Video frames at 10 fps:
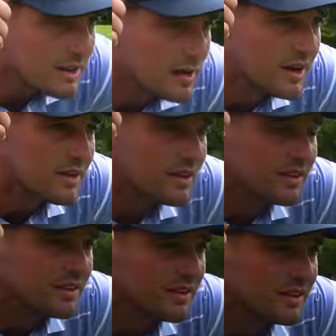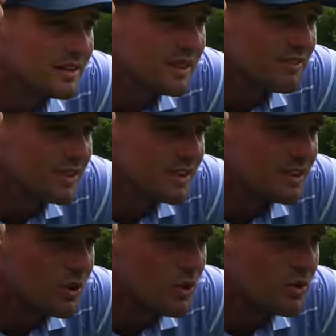coming out of the left edge of
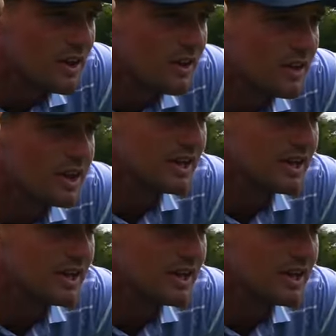the hole though.